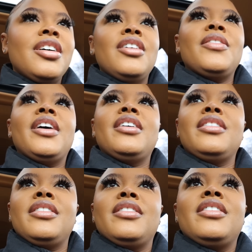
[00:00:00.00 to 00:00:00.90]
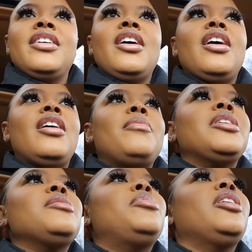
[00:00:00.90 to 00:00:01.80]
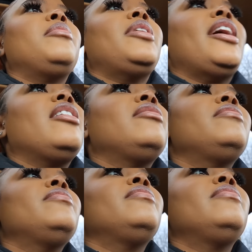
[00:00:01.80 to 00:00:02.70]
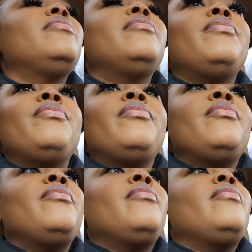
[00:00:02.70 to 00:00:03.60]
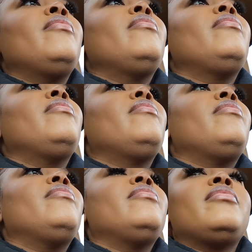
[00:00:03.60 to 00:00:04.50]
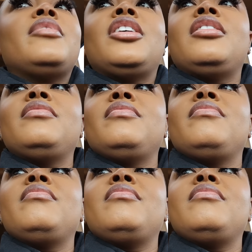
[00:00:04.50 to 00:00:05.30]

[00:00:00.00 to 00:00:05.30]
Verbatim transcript: Okay. I'm about to pull up now. All right. Mm, okay.